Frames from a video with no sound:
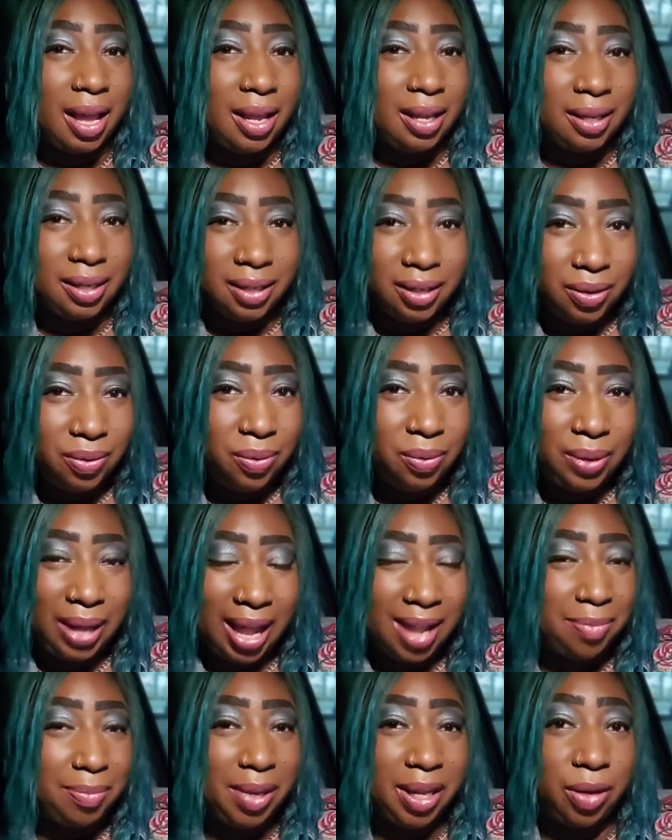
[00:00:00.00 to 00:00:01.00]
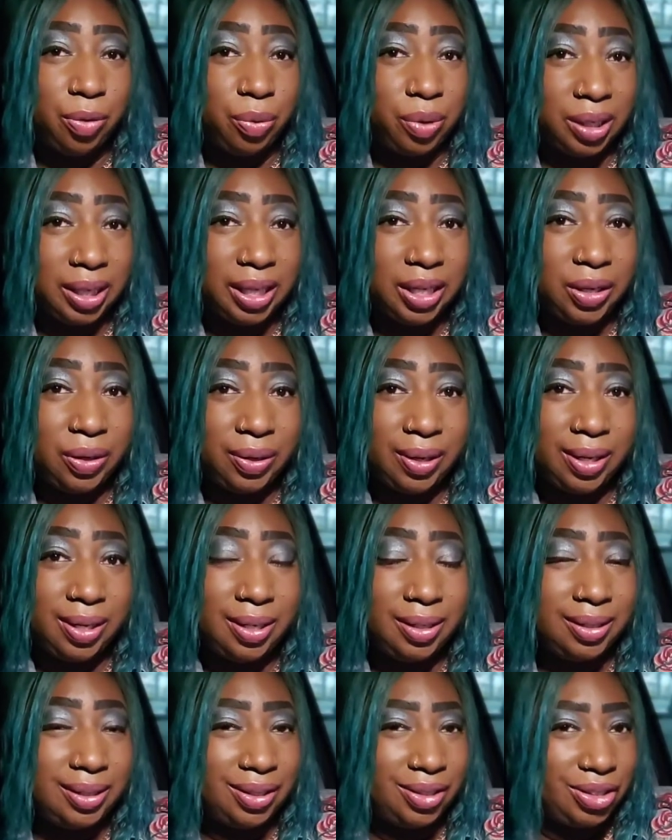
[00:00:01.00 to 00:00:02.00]
You gave me a really
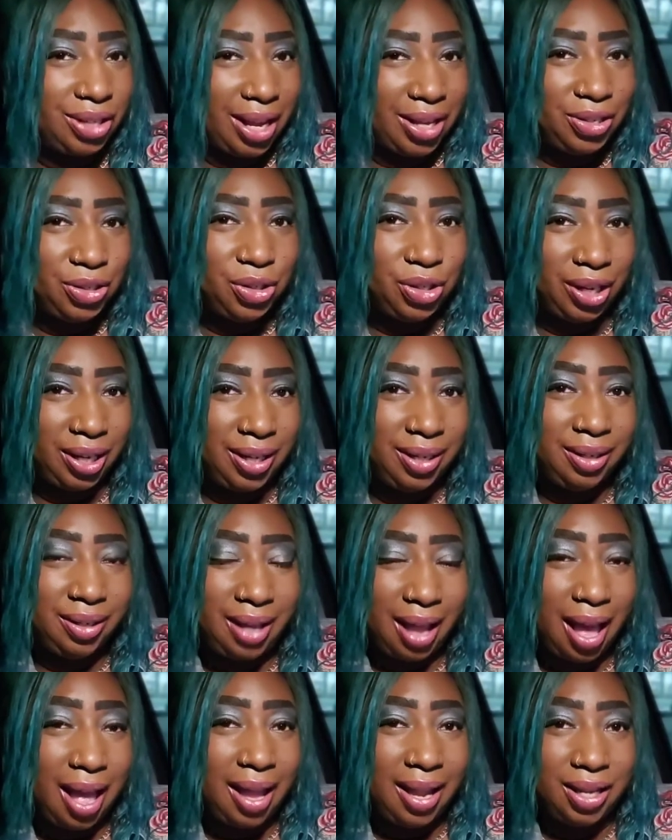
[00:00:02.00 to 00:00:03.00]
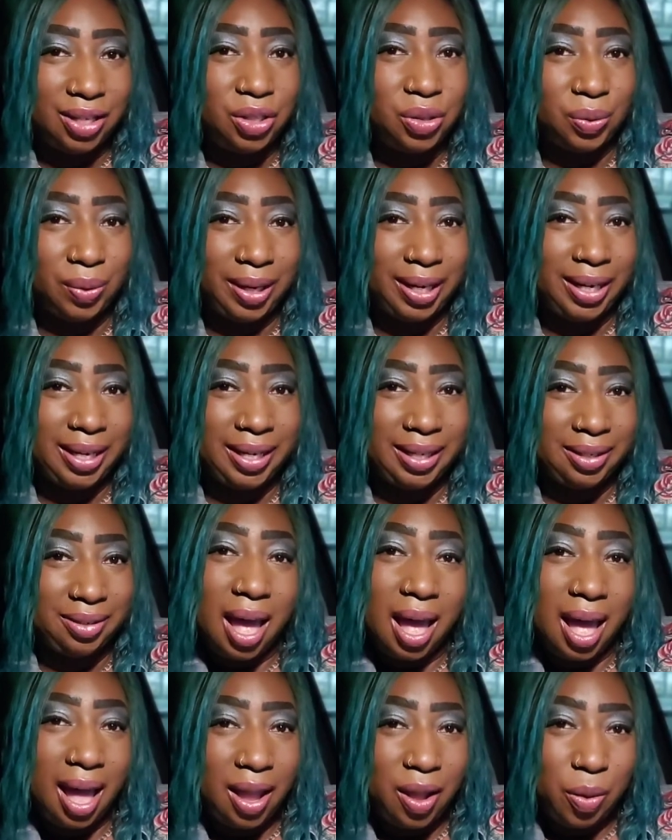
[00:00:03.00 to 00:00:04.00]
good suggestion. I enjoyed it.
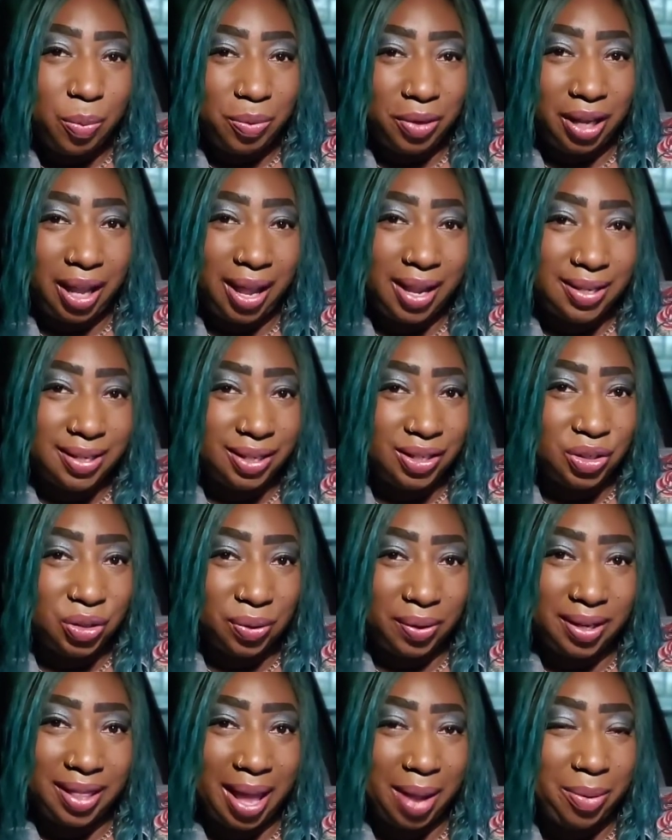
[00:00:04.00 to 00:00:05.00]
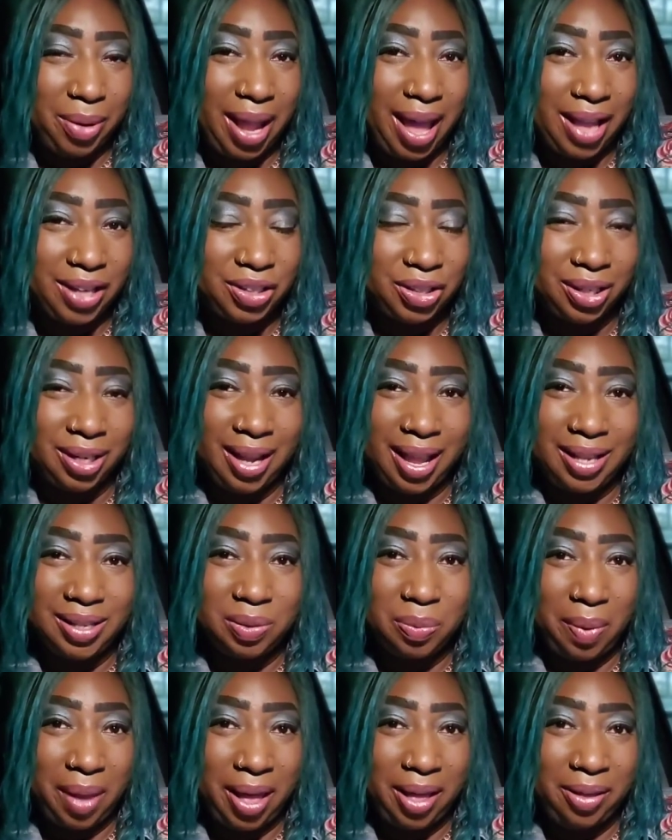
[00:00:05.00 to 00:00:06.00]
I hope you guys enjoyed that reaction as
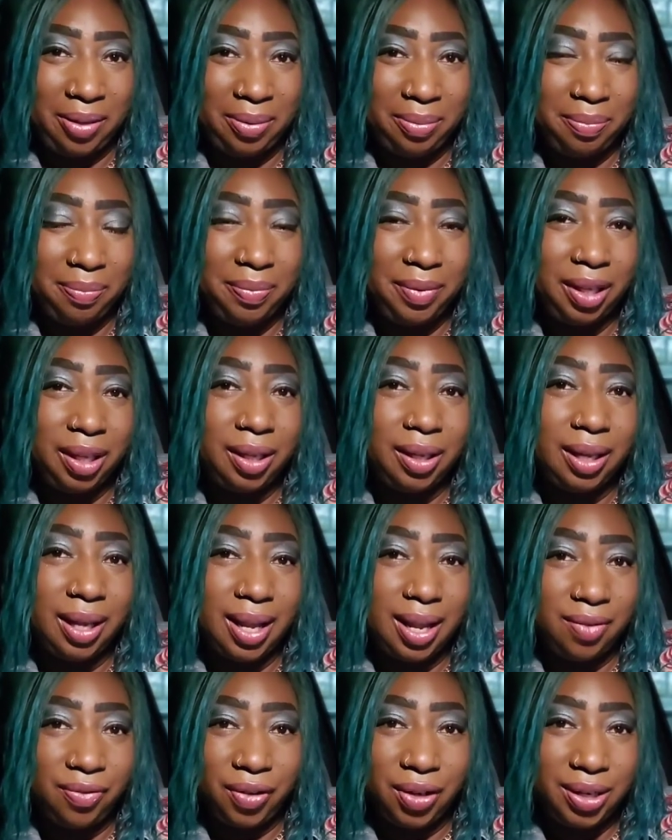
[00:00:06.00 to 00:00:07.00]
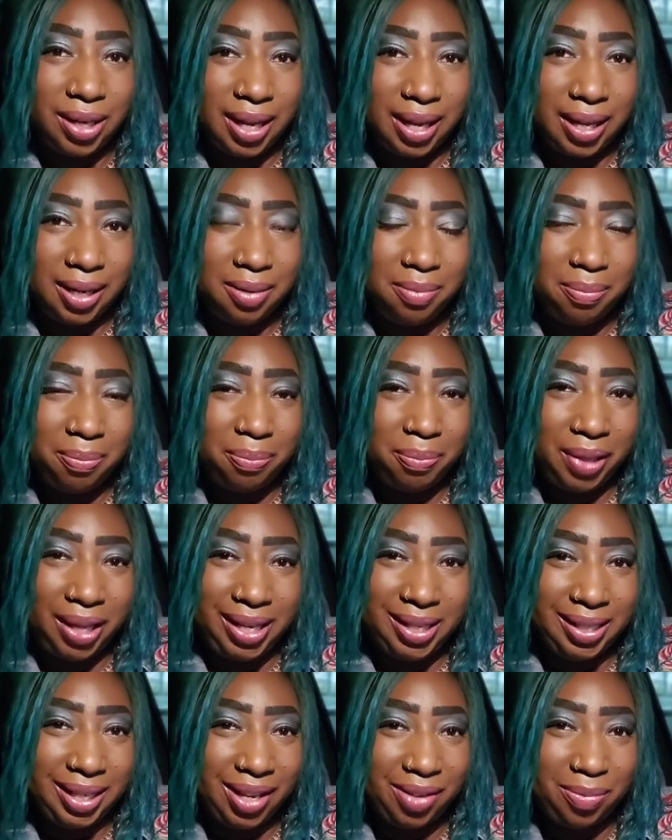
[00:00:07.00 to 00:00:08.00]
well. If you did,
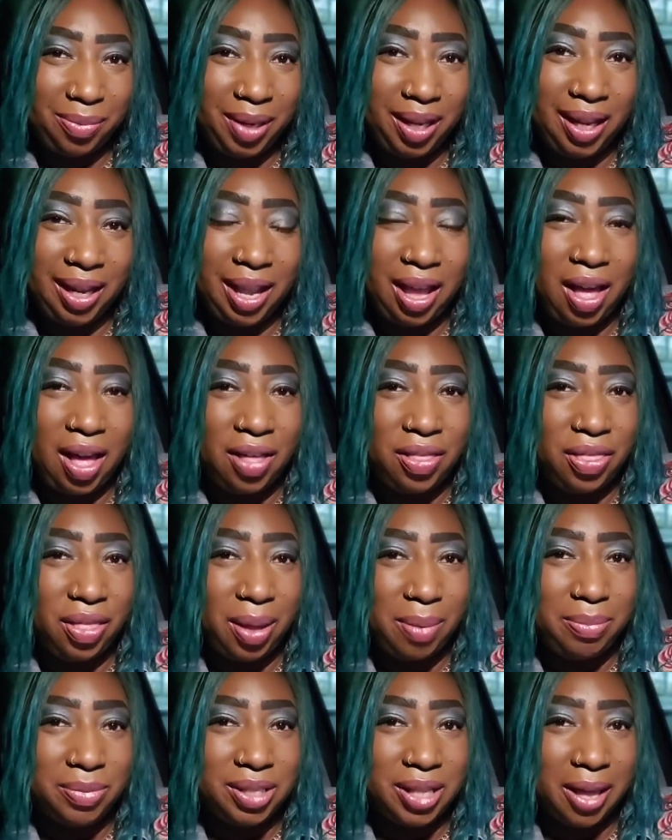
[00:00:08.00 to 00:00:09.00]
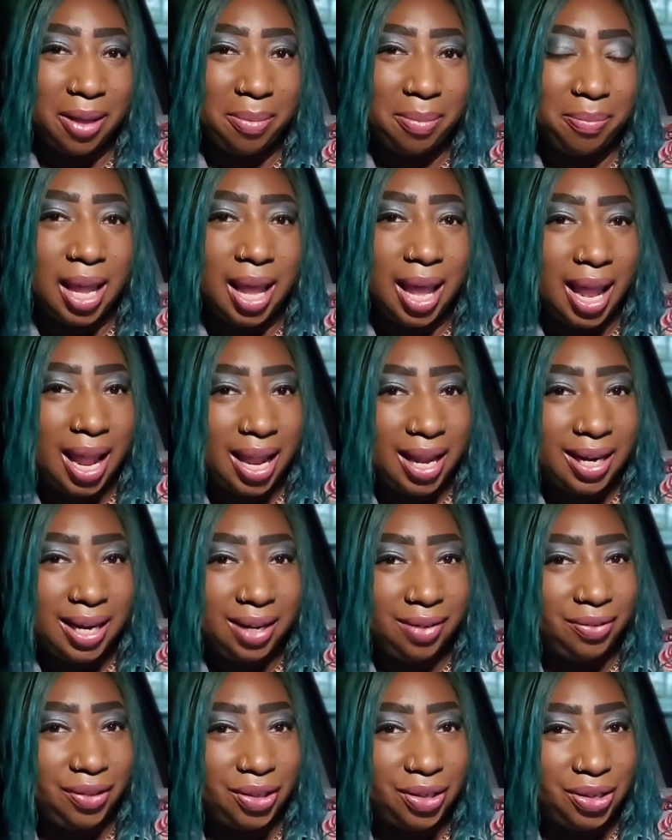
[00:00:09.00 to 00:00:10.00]
please give me a thumbs up. And
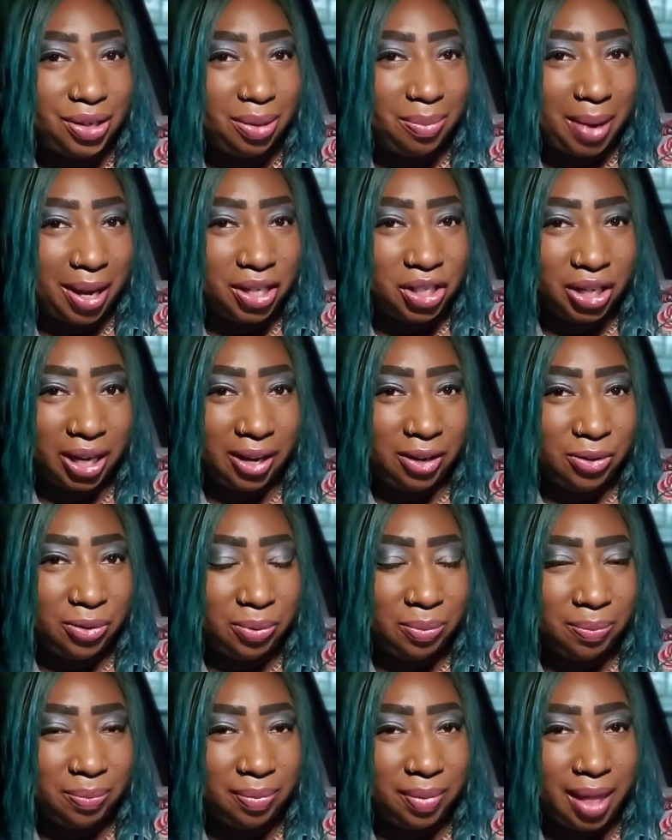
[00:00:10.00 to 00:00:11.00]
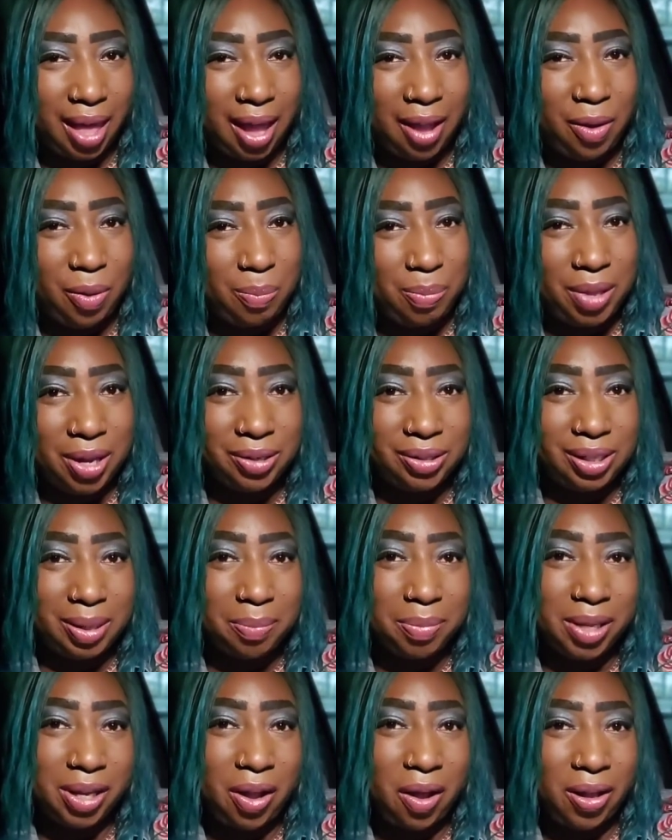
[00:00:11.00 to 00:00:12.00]
if you're new to my channel, I hope there's
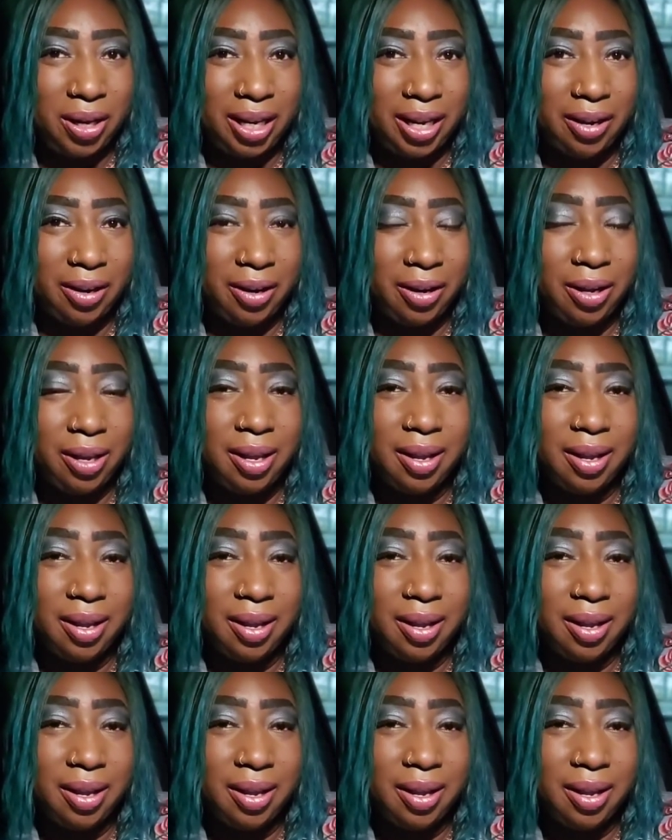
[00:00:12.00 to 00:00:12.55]
something on here